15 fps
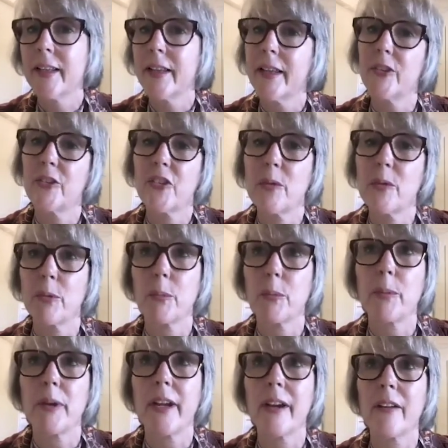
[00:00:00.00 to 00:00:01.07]
as they
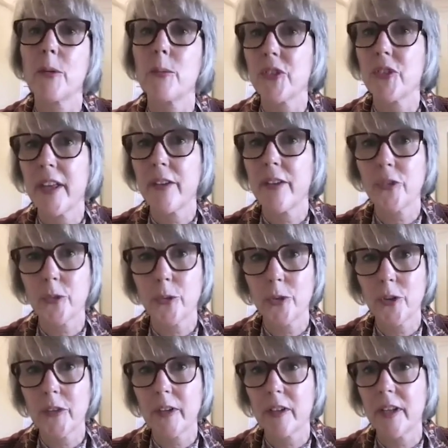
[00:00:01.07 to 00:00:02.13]
prepare themselves or
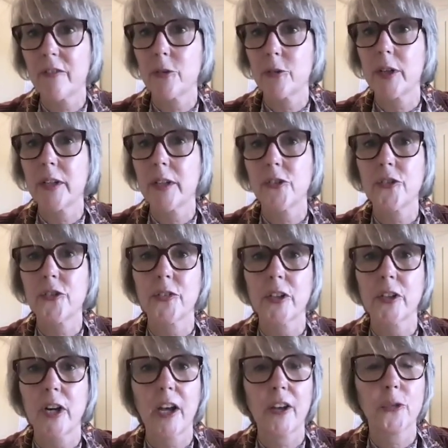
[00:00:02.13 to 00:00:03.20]
their loved ones for
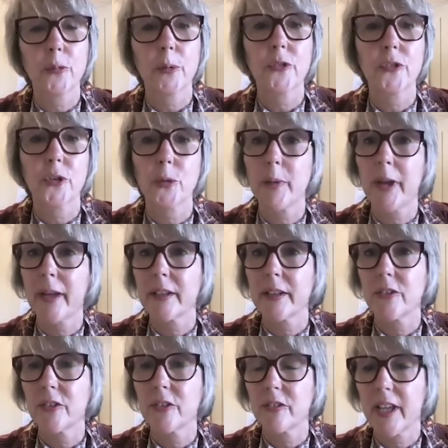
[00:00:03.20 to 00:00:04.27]
hospice or
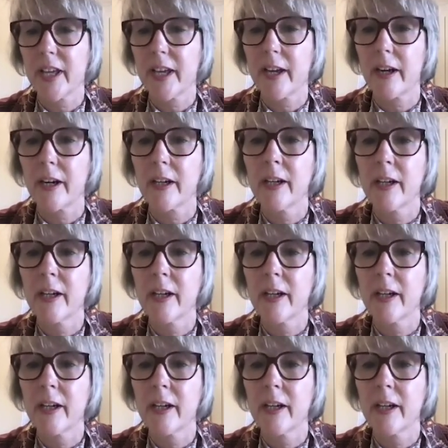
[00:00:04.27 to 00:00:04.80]
palliative care.